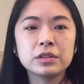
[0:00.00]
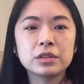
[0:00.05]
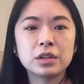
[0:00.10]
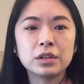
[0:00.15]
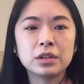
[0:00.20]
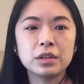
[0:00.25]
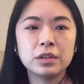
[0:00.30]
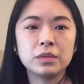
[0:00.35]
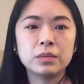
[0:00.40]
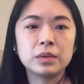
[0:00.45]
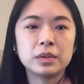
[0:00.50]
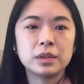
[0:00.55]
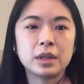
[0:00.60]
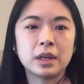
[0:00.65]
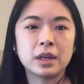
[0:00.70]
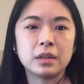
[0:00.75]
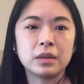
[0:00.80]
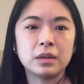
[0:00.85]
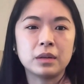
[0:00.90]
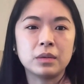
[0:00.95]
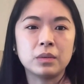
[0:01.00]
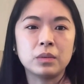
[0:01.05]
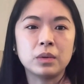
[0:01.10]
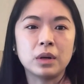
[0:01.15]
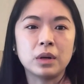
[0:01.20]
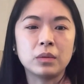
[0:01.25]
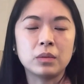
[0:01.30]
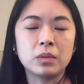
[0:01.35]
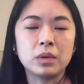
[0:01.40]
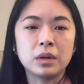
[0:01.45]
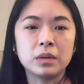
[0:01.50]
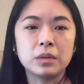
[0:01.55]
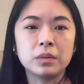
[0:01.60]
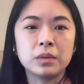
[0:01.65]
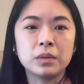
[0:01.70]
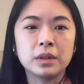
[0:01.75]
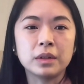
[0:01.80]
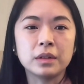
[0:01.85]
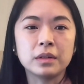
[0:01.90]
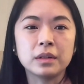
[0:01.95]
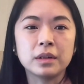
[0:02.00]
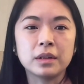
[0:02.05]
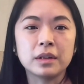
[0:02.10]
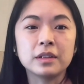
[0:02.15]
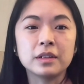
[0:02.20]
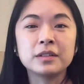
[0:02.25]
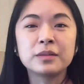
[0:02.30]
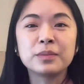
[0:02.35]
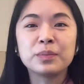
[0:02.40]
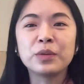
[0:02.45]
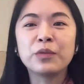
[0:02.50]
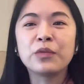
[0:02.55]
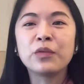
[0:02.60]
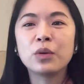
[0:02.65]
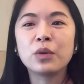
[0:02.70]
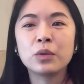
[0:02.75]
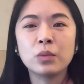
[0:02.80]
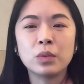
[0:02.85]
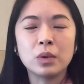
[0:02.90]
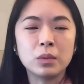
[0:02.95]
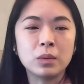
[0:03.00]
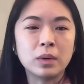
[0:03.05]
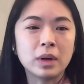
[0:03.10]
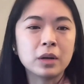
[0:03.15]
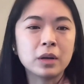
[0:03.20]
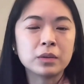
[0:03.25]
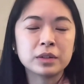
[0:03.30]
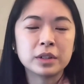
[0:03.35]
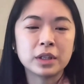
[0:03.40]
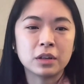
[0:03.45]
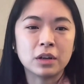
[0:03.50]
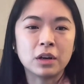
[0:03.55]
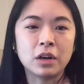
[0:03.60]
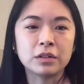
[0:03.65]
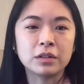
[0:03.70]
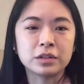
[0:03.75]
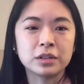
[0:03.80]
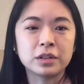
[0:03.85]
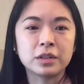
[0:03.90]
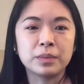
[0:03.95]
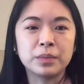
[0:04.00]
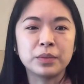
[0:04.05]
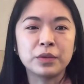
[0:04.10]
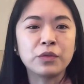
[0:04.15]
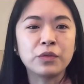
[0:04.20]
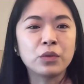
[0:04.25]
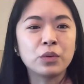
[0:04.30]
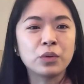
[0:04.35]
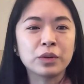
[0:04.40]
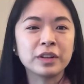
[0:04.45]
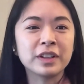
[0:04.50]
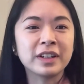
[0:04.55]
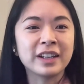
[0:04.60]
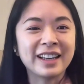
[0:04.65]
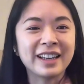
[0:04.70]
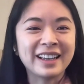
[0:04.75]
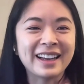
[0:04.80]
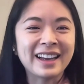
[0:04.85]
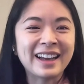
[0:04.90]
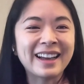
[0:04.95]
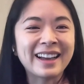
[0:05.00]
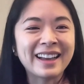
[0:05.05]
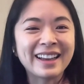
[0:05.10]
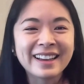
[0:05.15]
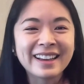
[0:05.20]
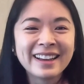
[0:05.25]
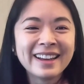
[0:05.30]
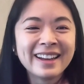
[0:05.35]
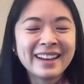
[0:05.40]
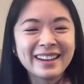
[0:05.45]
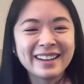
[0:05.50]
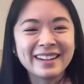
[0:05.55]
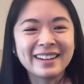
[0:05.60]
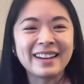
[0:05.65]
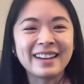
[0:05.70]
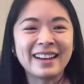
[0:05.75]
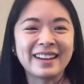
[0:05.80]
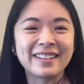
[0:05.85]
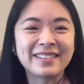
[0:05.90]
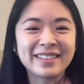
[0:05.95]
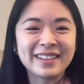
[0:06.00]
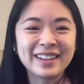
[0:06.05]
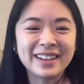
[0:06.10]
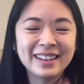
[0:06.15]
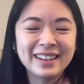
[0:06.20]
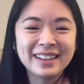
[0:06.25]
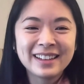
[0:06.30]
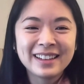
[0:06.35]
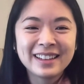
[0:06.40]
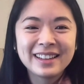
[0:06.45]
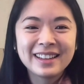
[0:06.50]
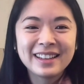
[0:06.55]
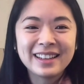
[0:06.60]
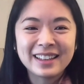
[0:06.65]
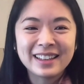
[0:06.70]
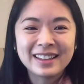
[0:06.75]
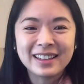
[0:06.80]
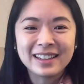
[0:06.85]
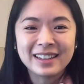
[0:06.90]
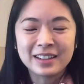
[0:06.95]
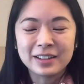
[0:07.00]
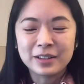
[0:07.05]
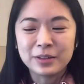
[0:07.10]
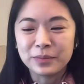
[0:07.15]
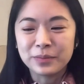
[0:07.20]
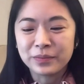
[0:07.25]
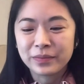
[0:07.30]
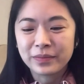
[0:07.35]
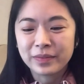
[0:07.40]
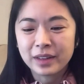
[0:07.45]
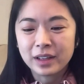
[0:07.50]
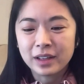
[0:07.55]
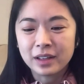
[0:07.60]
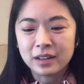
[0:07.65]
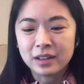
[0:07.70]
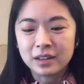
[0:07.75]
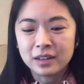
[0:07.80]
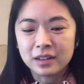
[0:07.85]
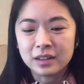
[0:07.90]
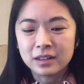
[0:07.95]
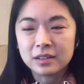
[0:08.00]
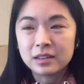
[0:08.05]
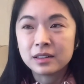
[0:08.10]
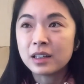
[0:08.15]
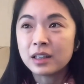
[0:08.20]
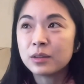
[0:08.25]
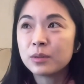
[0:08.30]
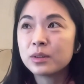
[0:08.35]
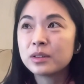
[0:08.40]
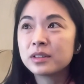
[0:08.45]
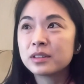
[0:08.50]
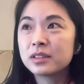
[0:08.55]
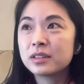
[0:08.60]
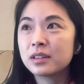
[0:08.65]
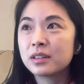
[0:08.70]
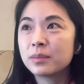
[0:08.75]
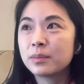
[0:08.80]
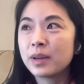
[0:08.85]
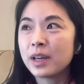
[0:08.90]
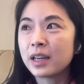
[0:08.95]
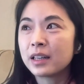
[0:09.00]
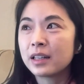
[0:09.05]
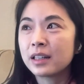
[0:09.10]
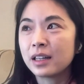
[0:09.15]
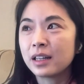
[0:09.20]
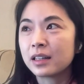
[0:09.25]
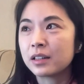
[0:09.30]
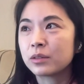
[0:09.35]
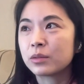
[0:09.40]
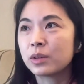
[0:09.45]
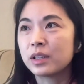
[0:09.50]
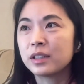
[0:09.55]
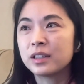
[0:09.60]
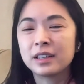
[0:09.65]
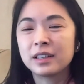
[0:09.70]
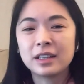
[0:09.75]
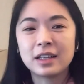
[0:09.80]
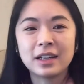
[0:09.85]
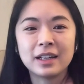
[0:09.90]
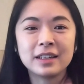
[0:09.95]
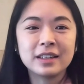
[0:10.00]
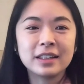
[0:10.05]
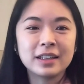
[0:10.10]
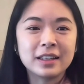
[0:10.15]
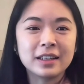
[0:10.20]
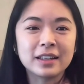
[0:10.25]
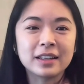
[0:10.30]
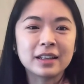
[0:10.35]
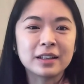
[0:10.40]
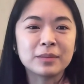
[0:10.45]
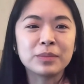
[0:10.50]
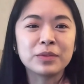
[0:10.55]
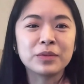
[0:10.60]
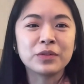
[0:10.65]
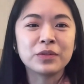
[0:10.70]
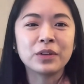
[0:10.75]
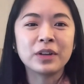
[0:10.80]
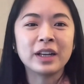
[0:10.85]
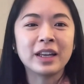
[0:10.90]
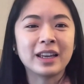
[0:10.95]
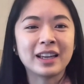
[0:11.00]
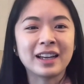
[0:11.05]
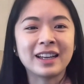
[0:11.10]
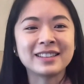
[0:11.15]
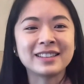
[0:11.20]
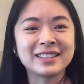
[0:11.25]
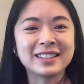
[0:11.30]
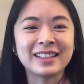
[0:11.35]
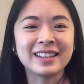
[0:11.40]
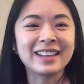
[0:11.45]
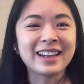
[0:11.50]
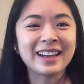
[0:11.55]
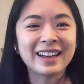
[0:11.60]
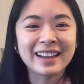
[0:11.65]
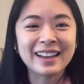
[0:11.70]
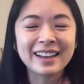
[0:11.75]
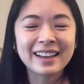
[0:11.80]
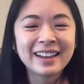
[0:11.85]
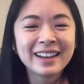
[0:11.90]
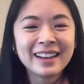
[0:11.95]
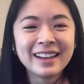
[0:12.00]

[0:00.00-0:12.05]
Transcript: started with that when it's before, when I was at Alter, before the AI era. That was still back in like the 2019, that before AI is AI.